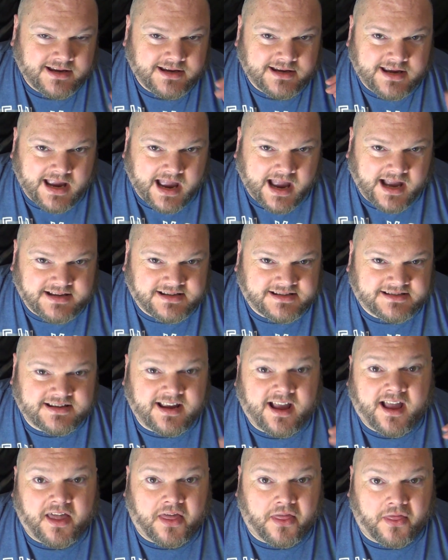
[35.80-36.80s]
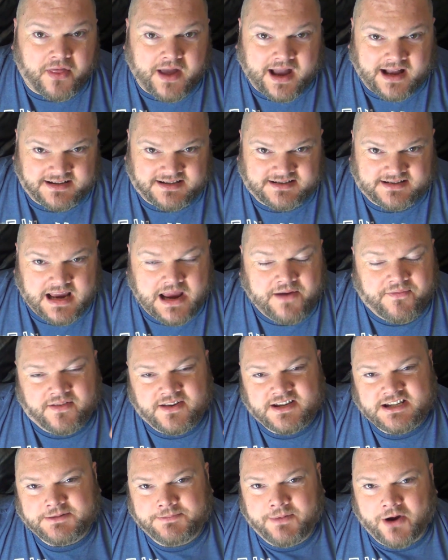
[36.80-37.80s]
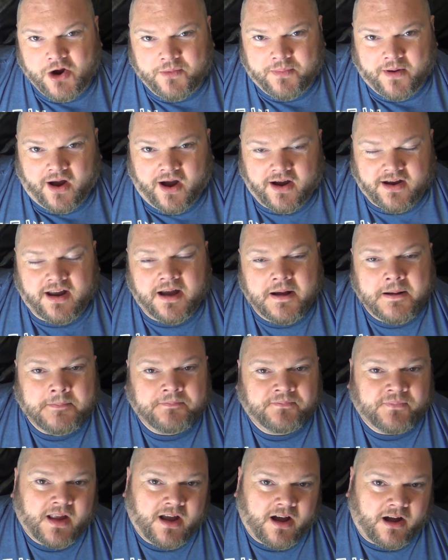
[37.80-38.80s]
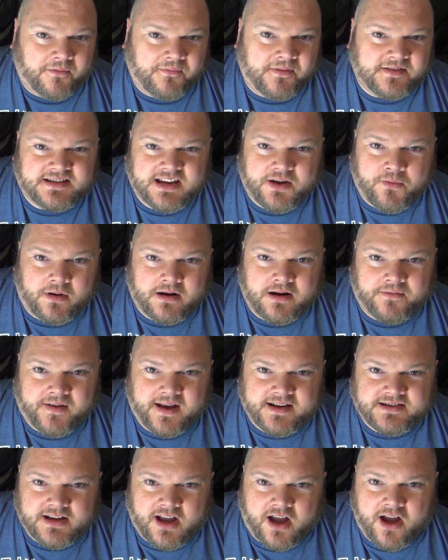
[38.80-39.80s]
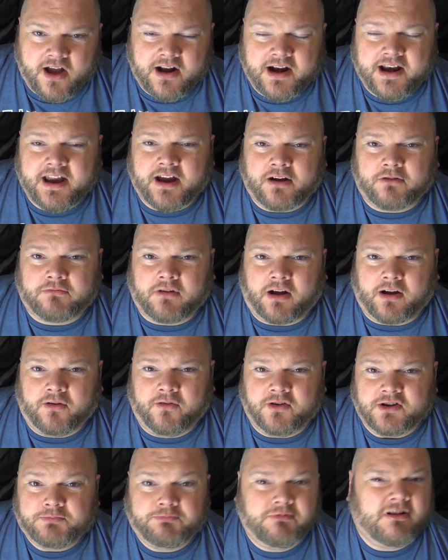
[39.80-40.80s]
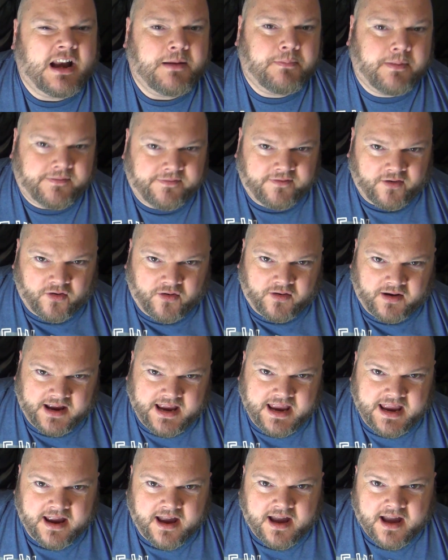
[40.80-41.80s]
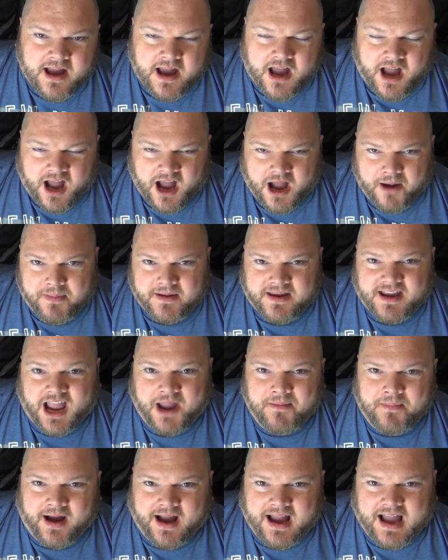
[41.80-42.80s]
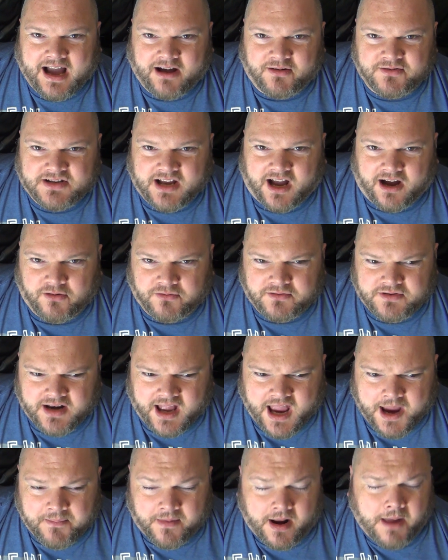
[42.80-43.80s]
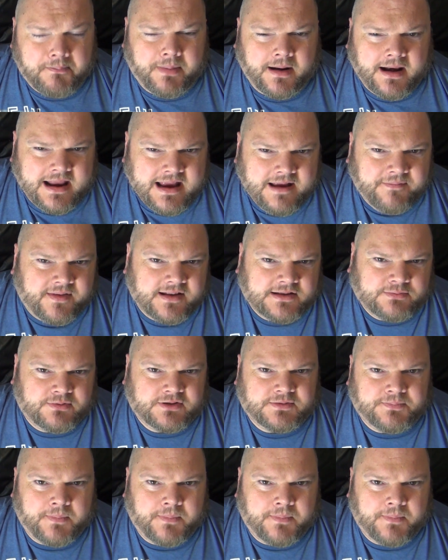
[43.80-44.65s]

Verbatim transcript: Yes, that Steven Spielberg. Obviously one of his earlier roles, really before he uh, became a household name. And I believe this was